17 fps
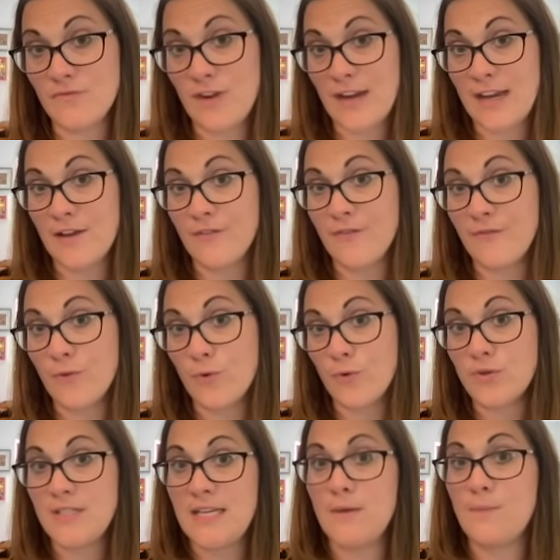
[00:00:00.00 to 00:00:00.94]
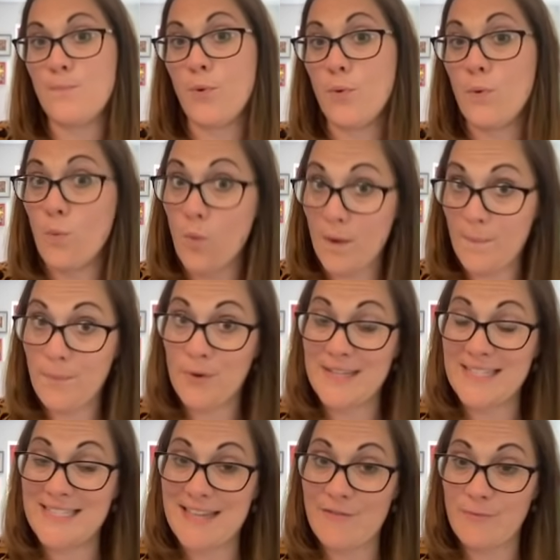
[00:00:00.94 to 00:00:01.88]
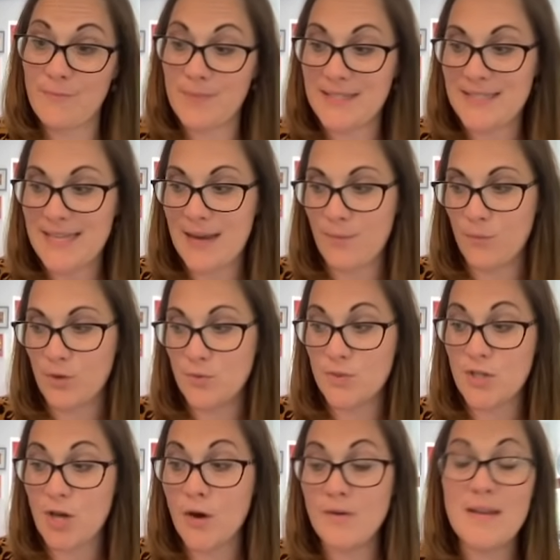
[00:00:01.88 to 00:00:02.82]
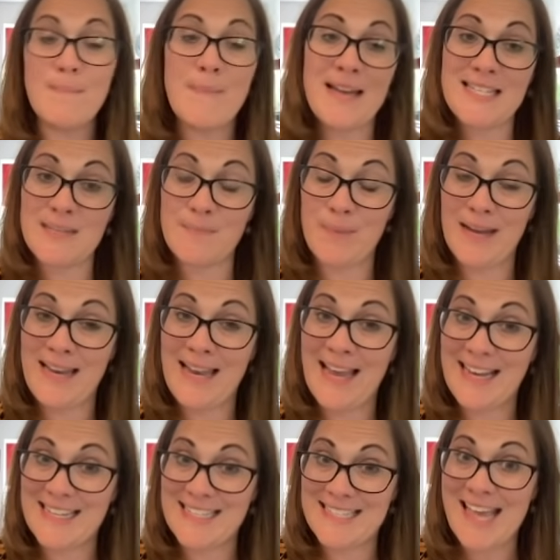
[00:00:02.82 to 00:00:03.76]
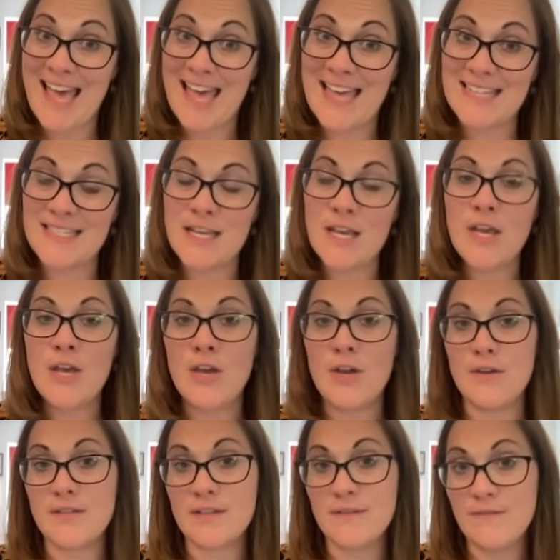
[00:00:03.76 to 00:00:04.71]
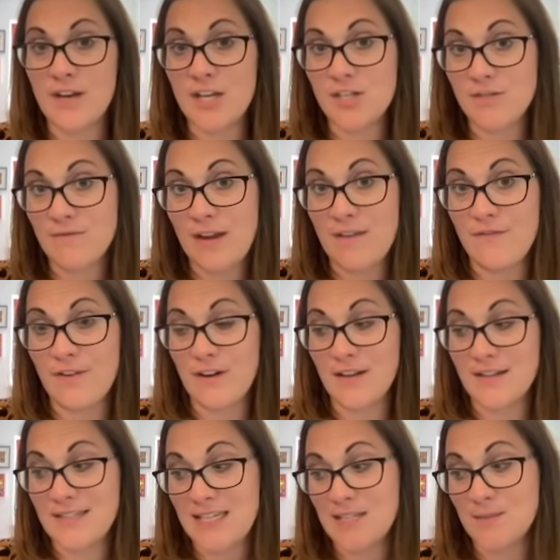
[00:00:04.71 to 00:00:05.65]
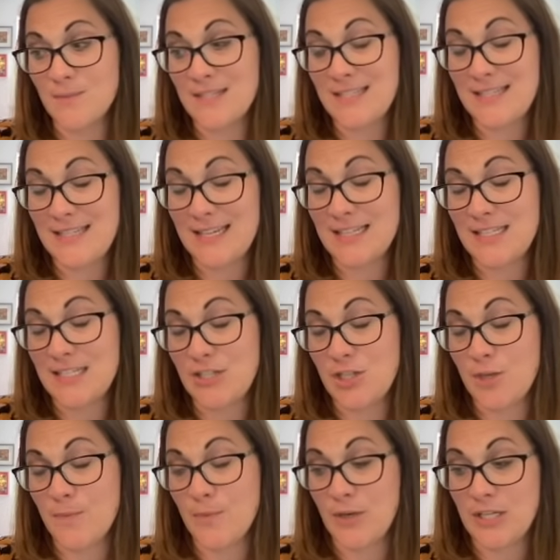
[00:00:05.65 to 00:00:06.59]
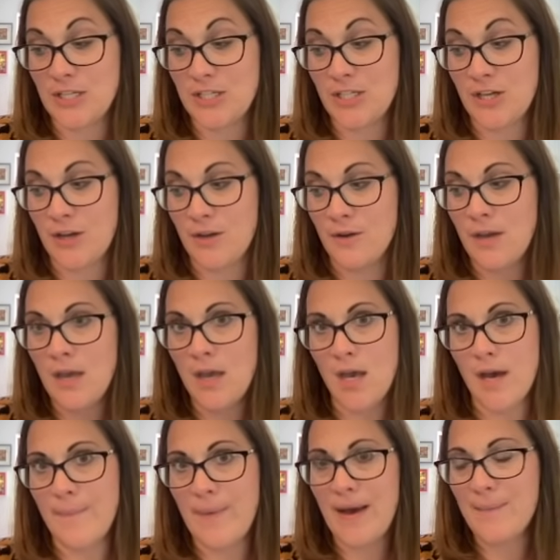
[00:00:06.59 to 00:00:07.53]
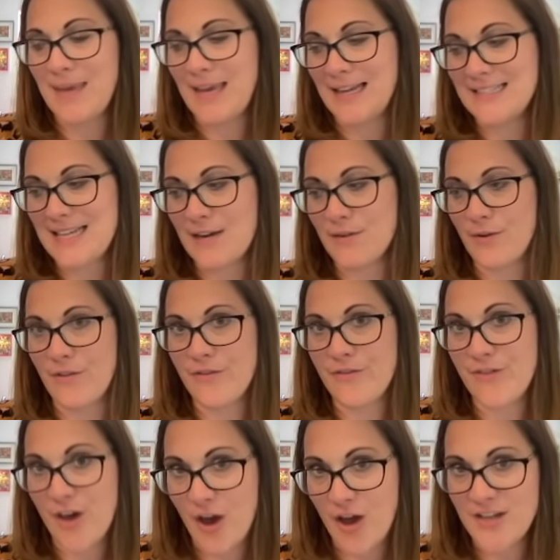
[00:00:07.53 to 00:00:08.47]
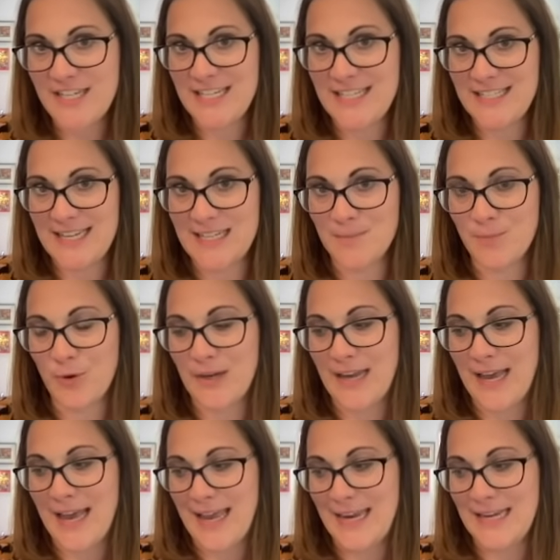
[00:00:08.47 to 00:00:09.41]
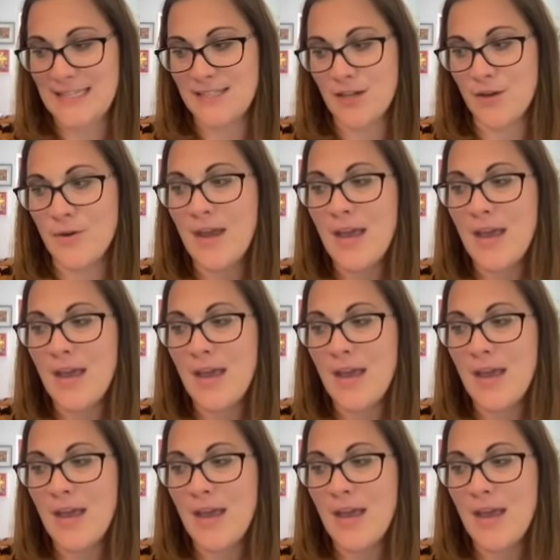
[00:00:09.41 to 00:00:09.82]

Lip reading: rate of 41.7%, which was only bettered by Lacazette, whose conversion rate for last season was 62.2, Aubameyang down at 36.8. So